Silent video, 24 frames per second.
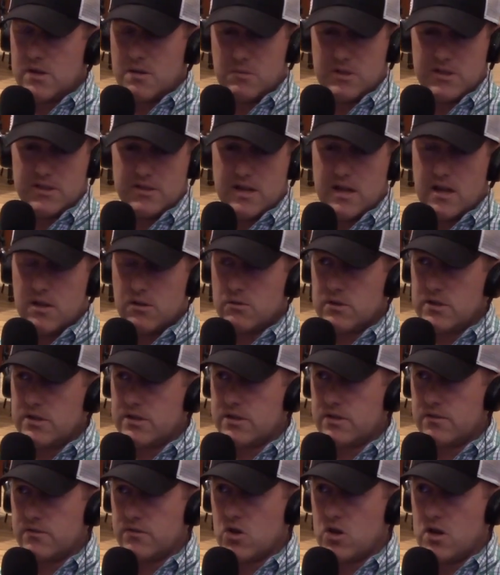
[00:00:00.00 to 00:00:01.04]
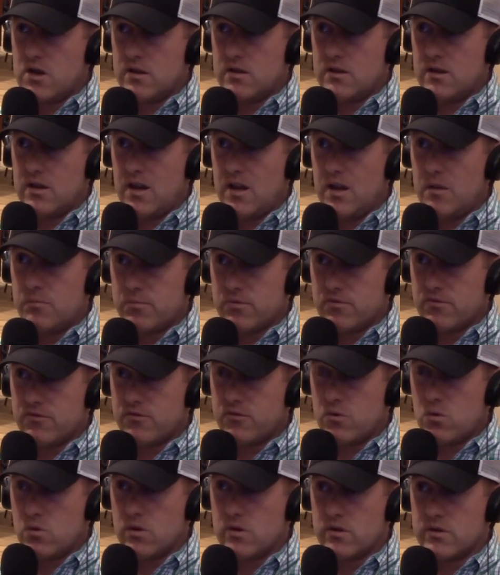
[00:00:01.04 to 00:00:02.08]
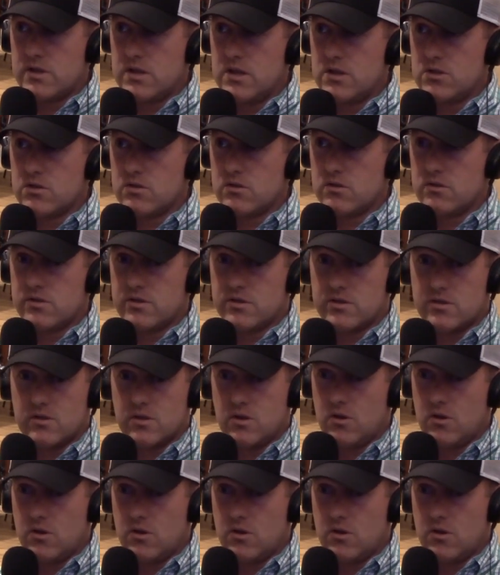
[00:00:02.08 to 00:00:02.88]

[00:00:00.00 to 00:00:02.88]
I mean, salaries have gone up for teachers